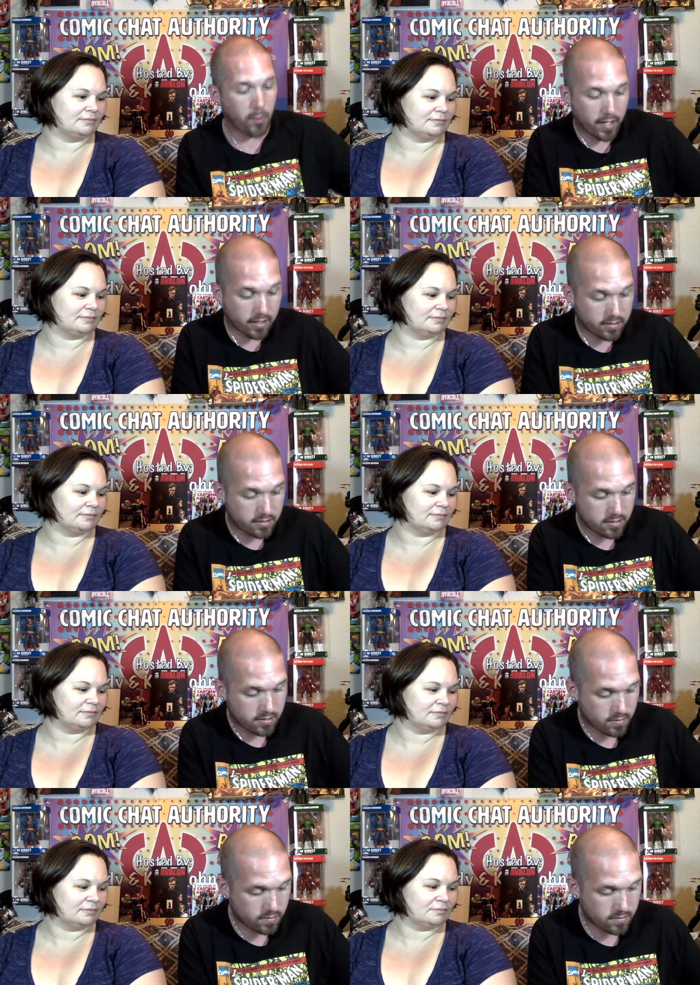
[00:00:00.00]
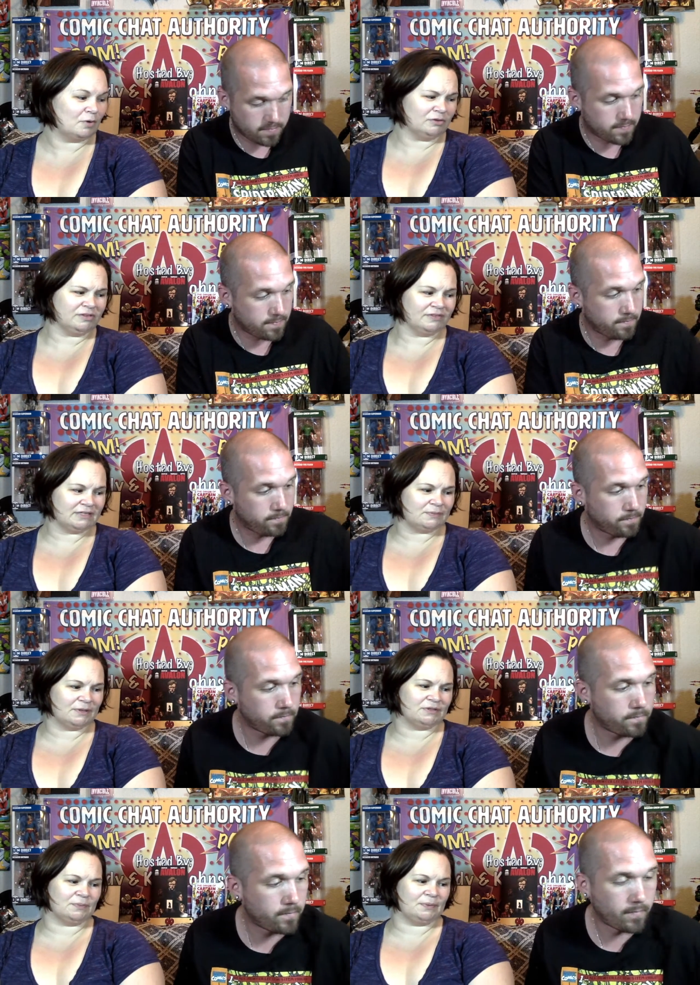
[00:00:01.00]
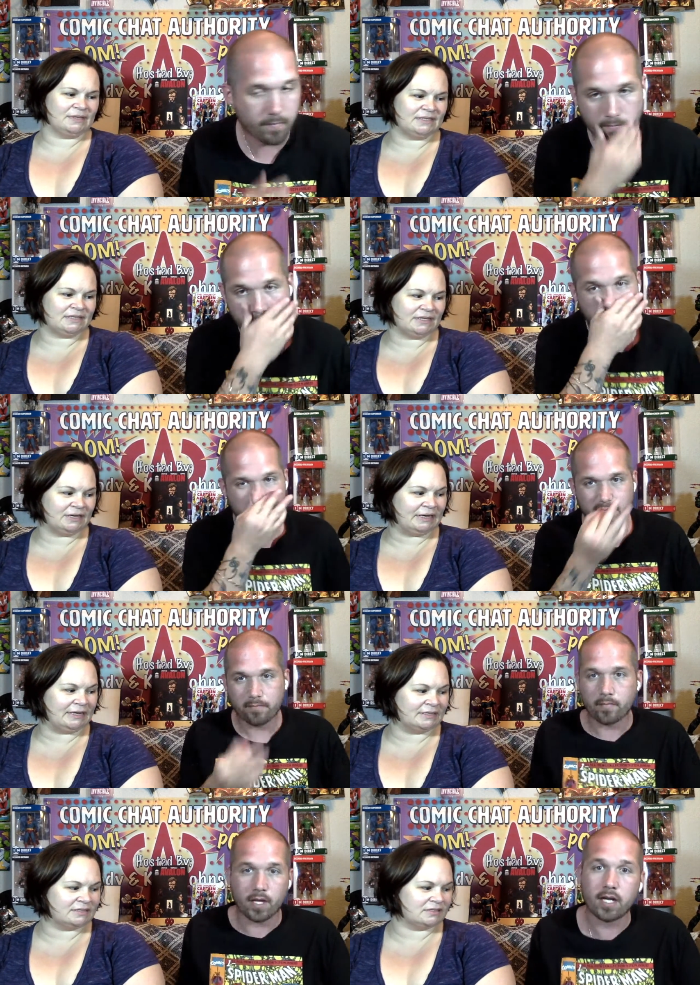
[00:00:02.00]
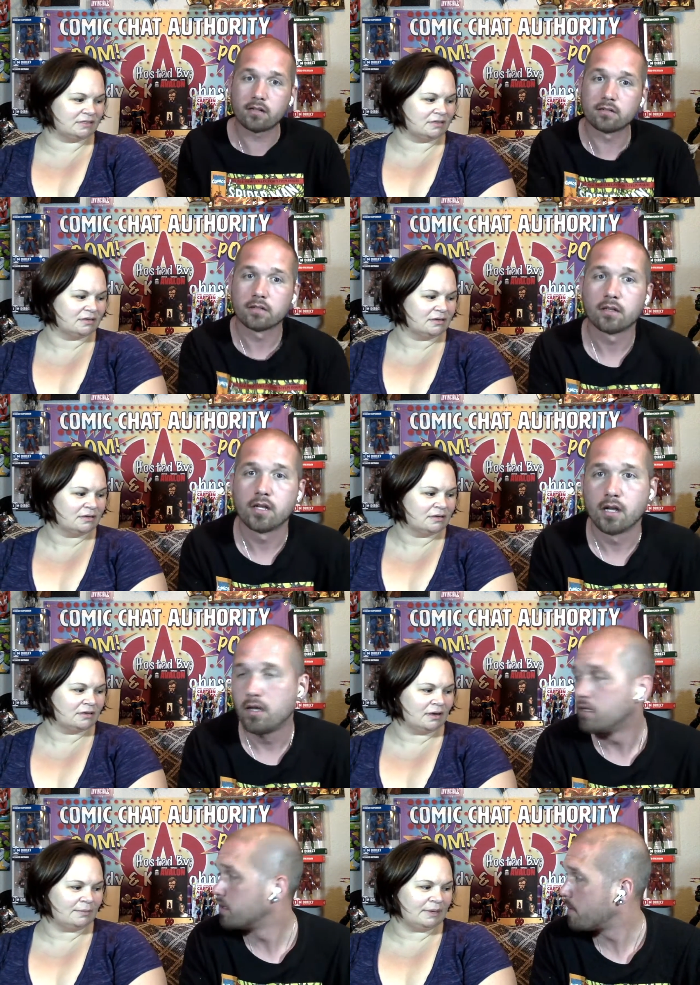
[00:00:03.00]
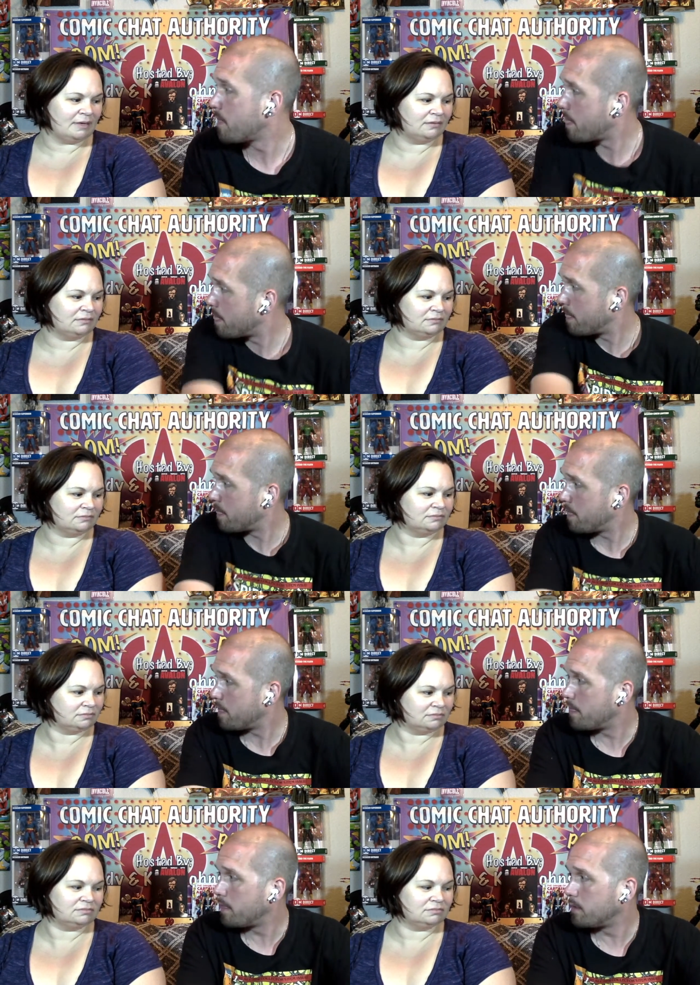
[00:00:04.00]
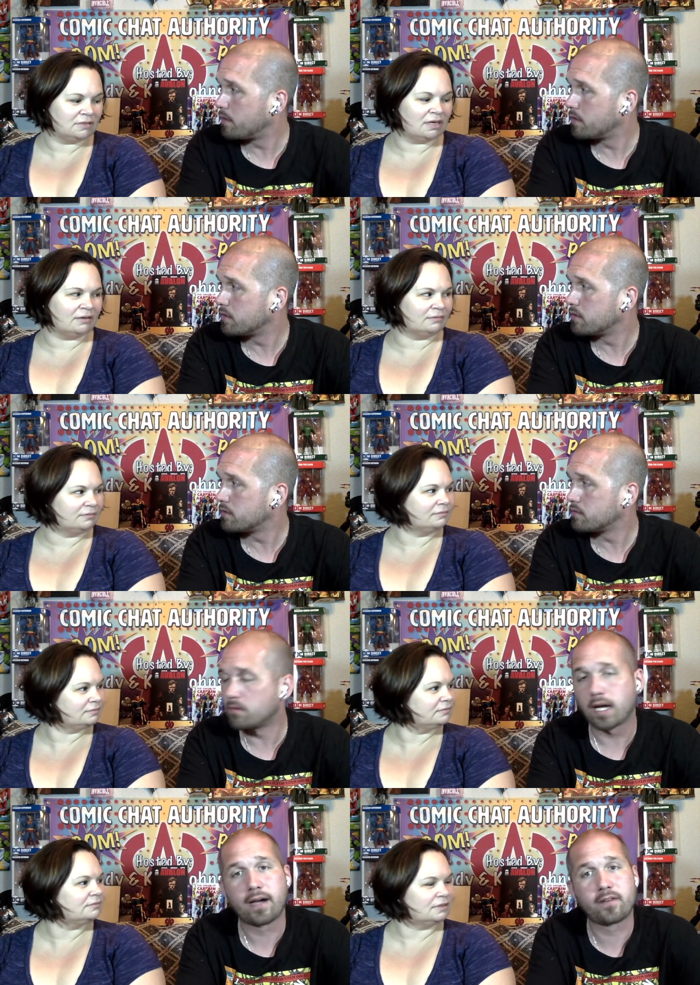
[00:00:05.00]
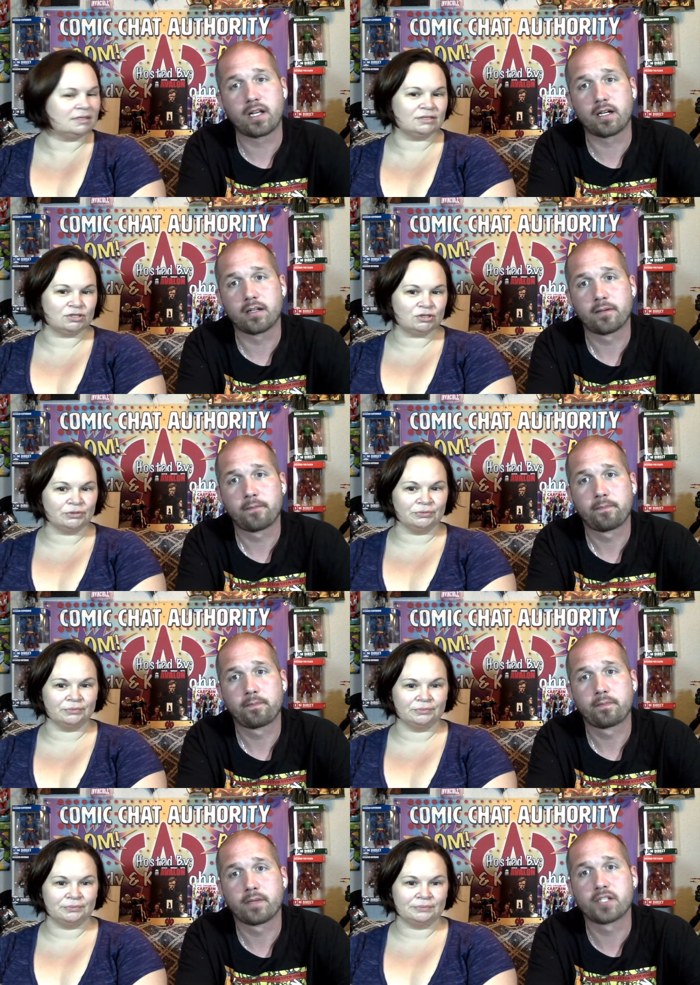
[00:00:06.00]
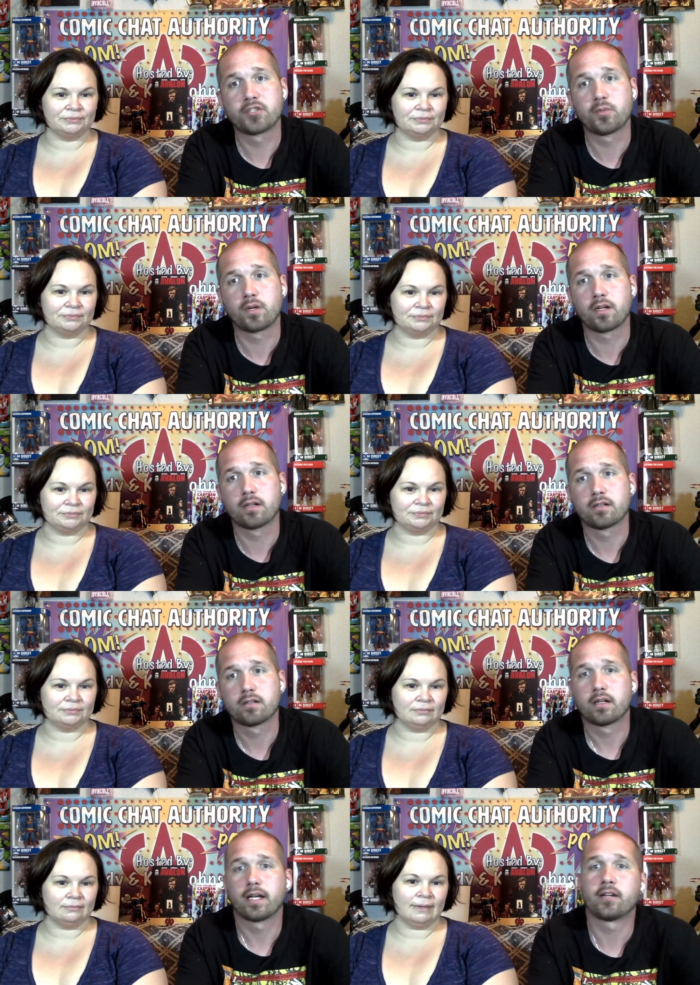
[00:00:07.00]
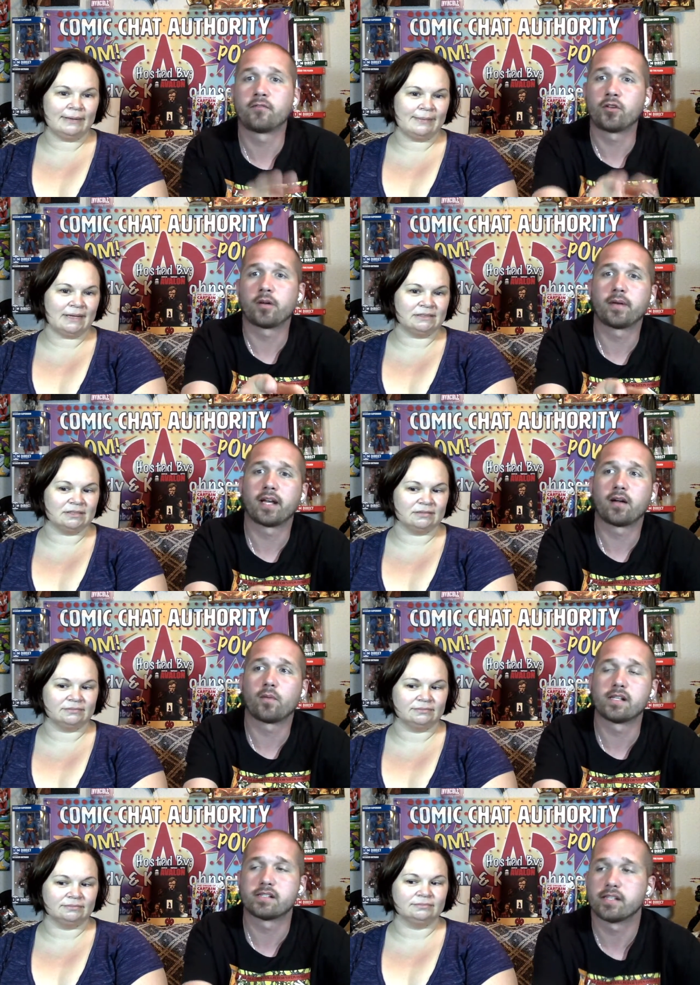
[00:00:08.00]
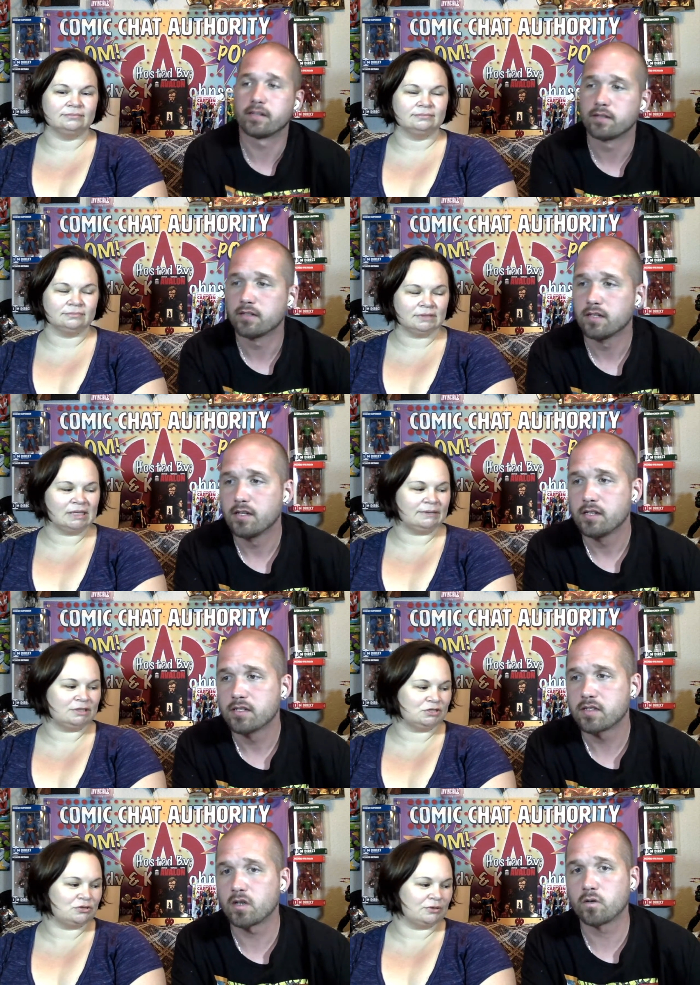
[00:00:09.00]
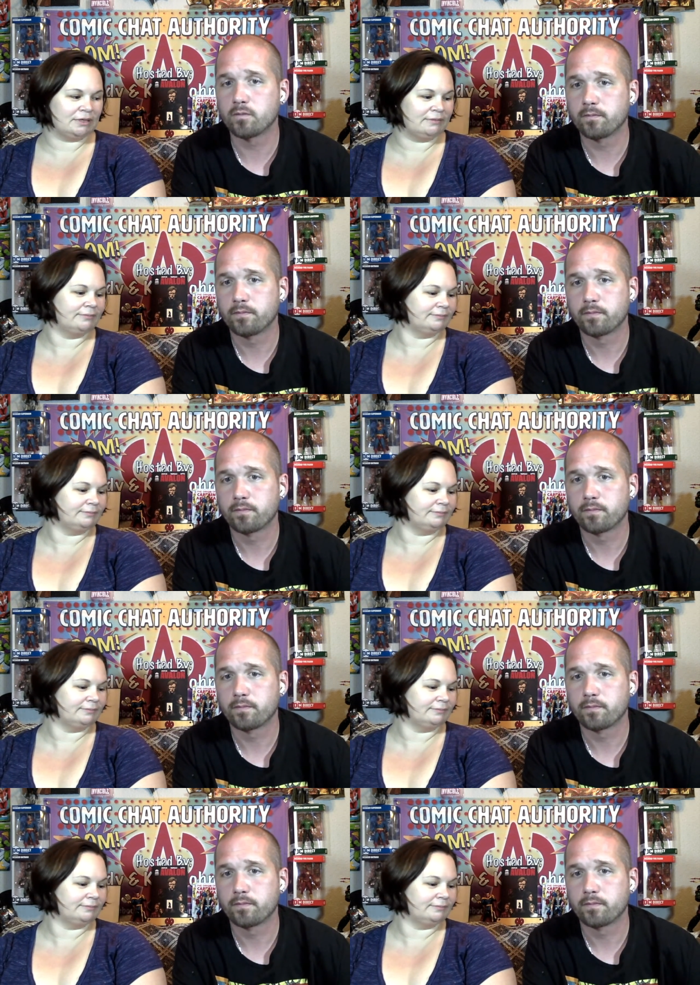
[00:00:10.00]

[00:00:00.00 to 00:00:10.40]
Speaker 1: point.
Speaker 2: Both of these books are pretty serious. Yeah. I mean, yeah.
Speaker 1: Avalon, issue one, interview coming out Wednesday. Oh, so,